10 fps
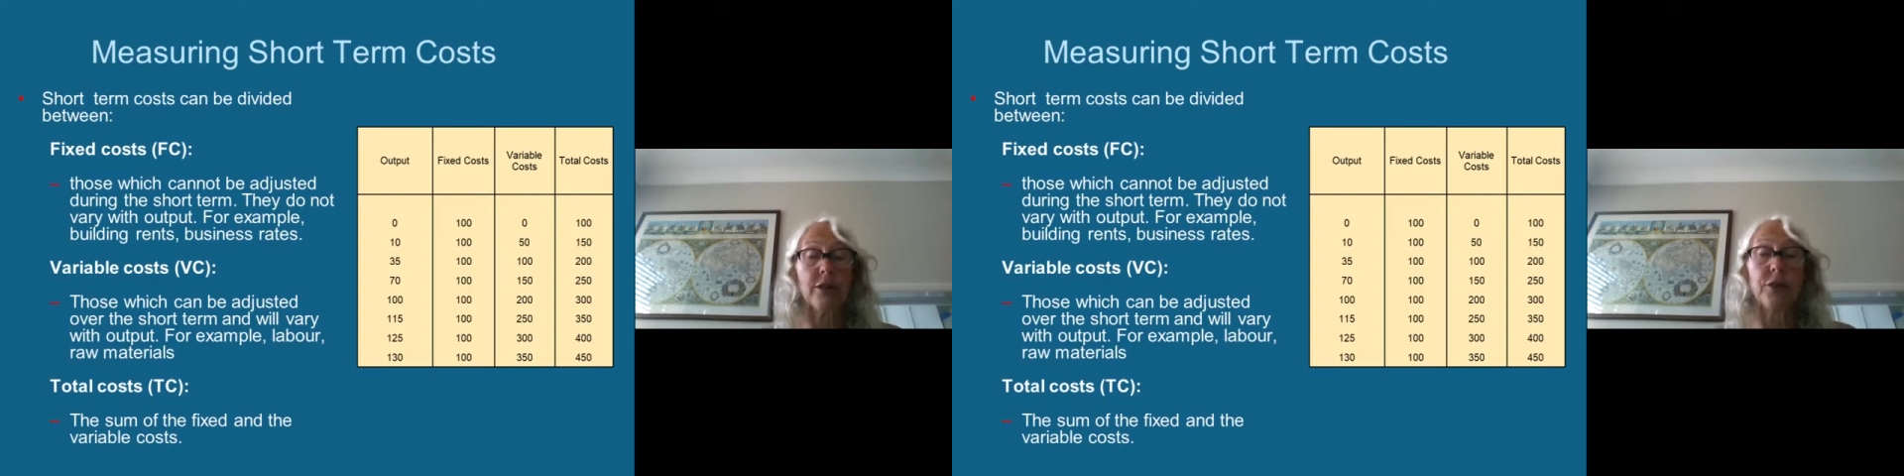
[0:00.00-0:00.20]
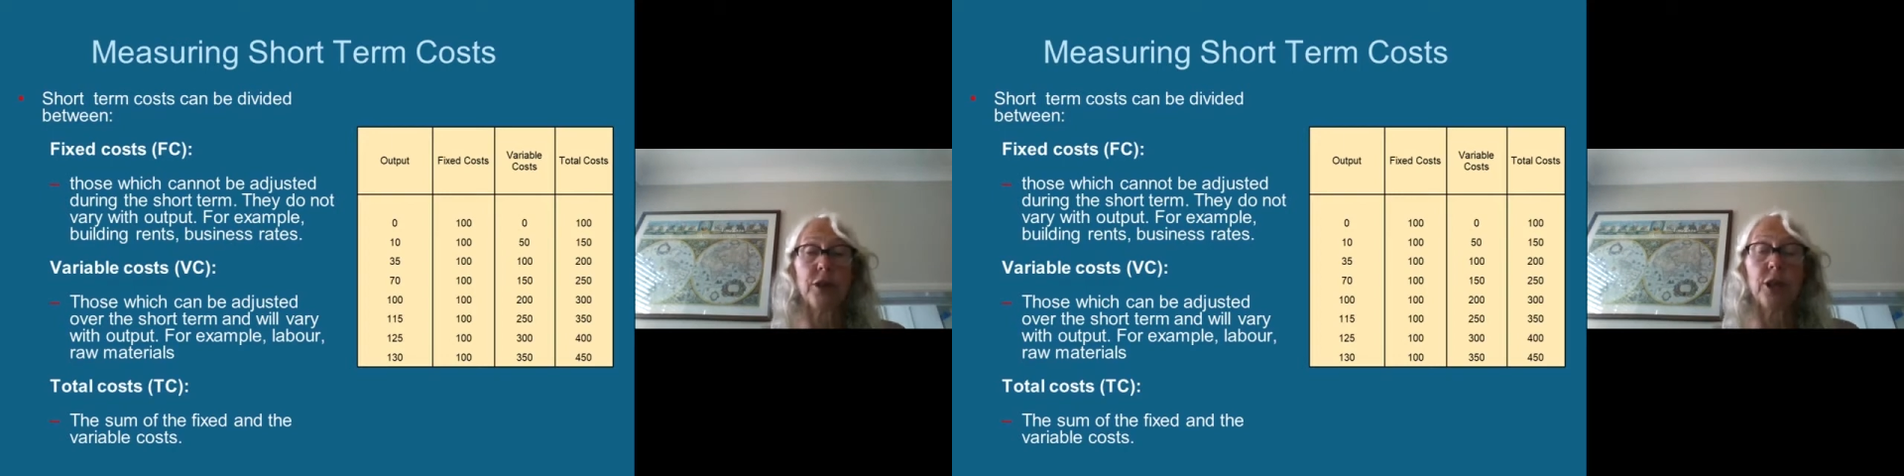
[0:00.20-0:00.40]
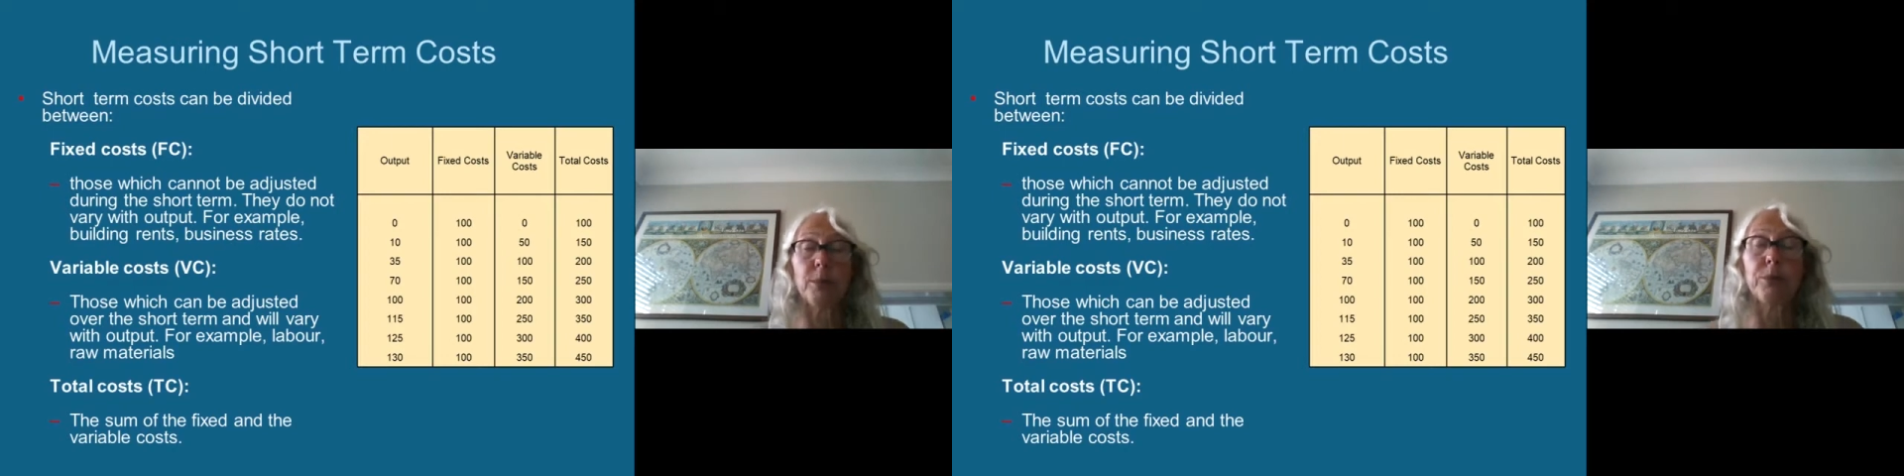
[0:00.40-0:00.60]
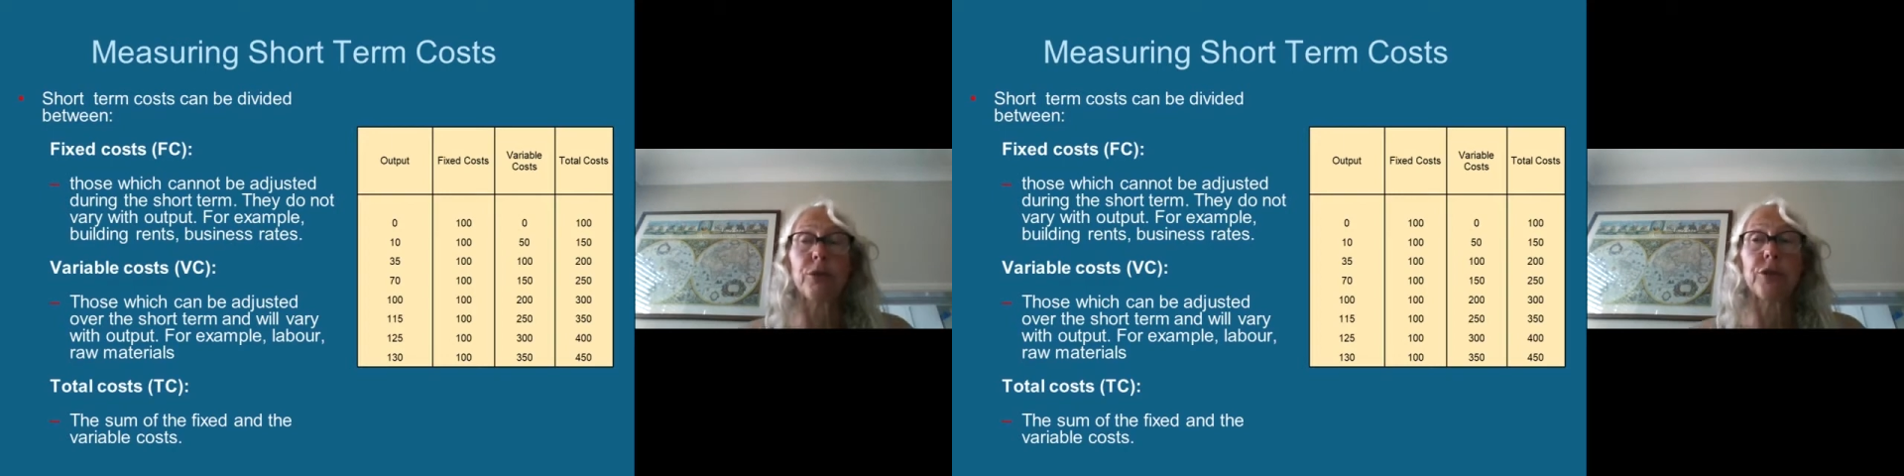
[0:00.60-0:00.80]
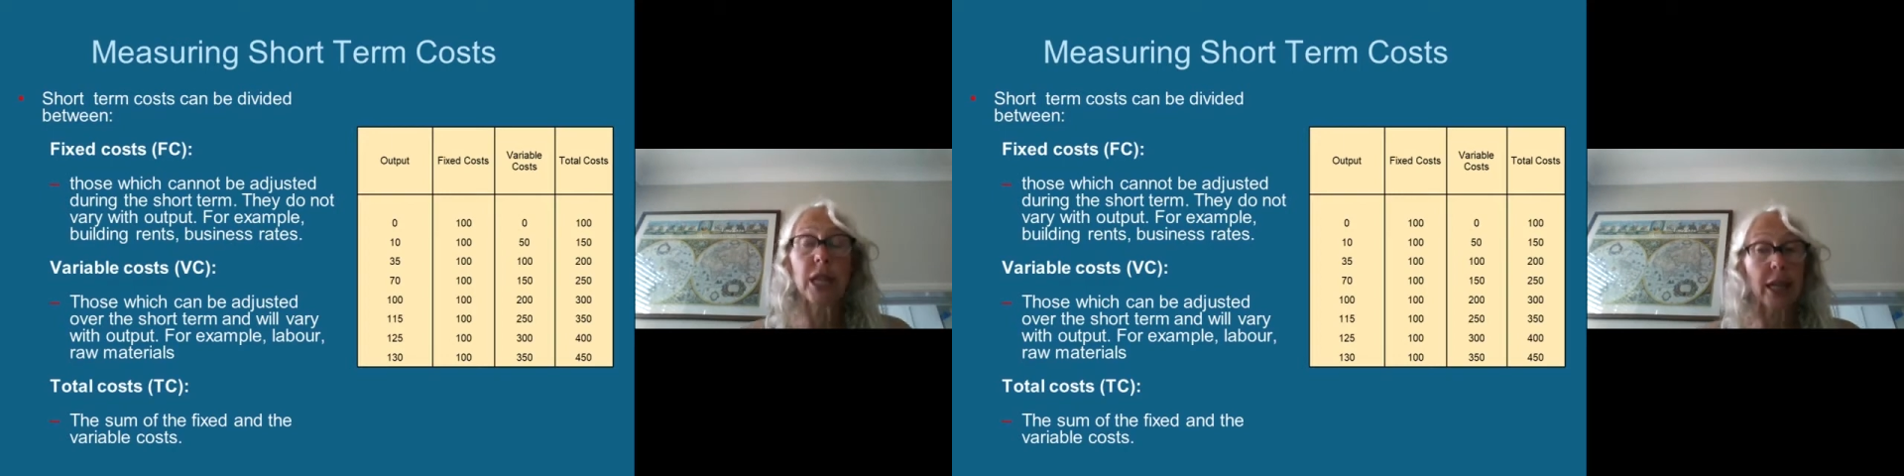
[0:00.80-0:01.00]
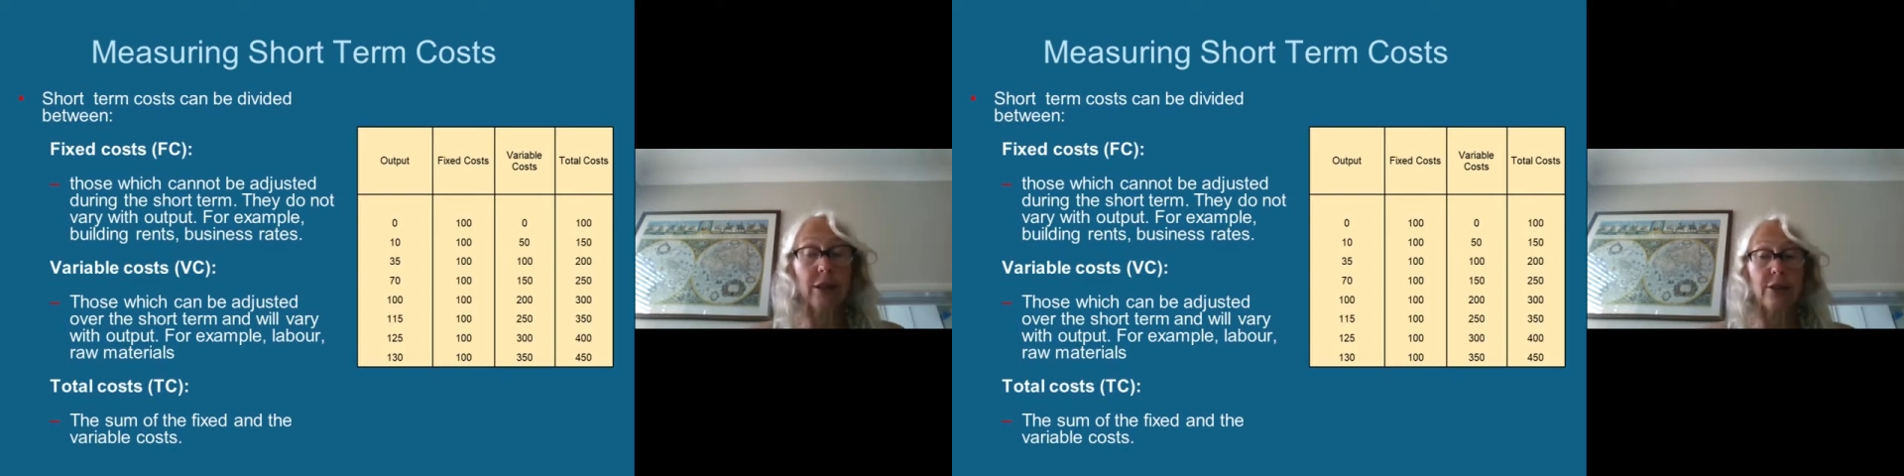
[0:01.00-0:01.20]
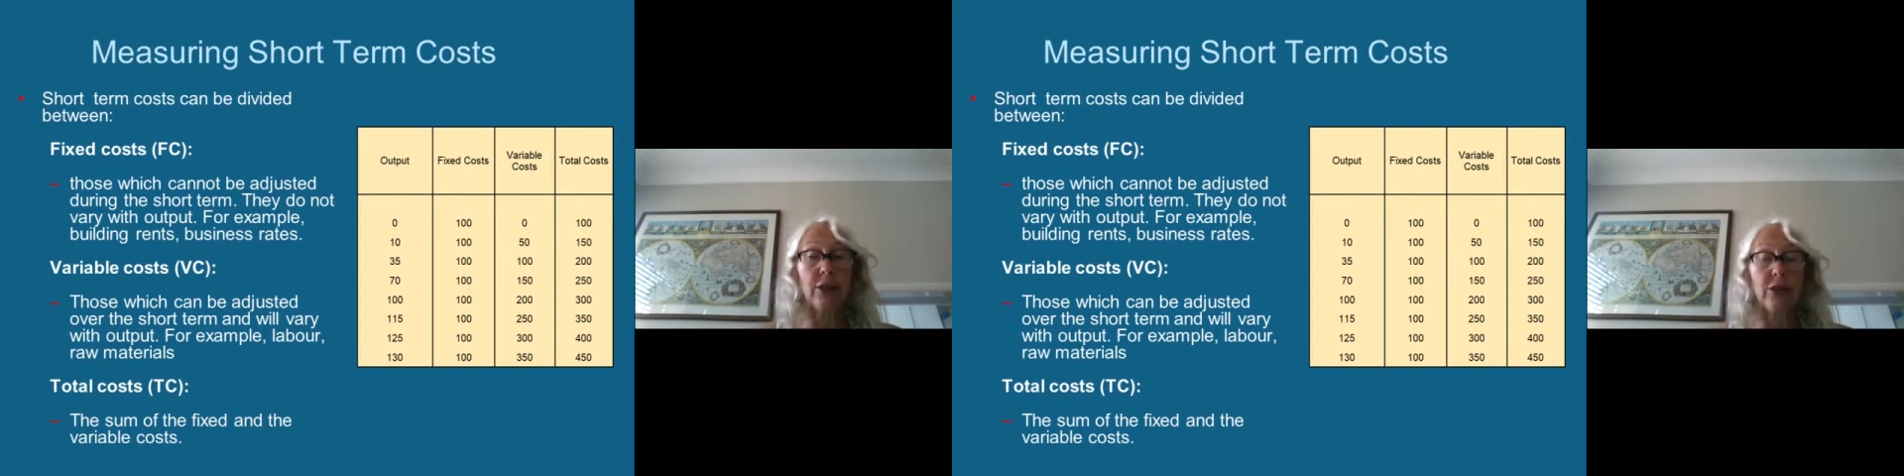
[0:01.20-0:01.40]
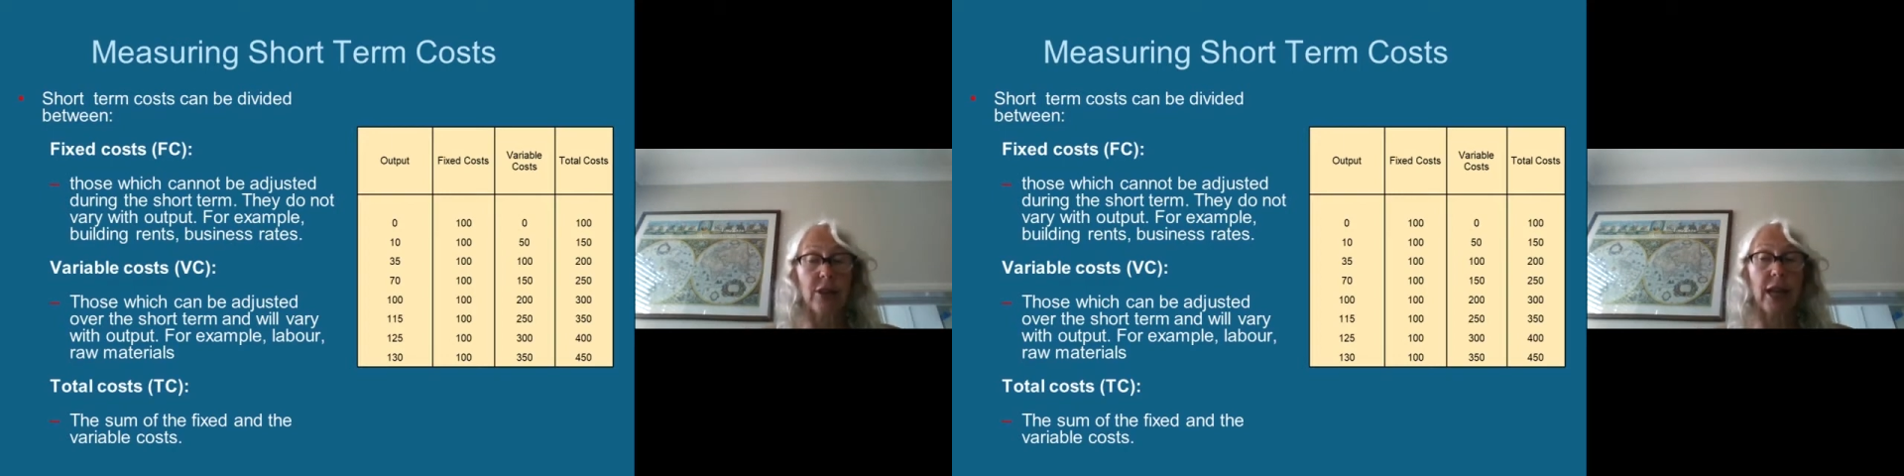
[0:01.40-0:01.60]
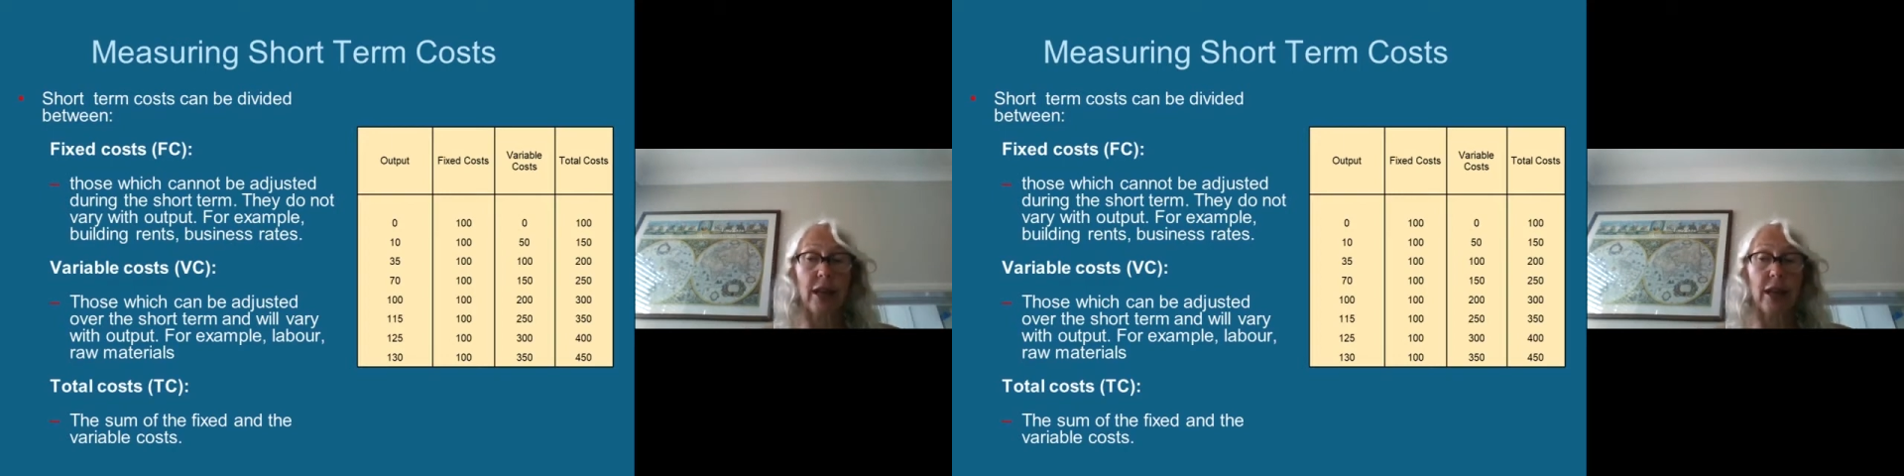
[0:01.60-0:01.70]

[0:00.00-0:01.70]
the number of tickets that you sell,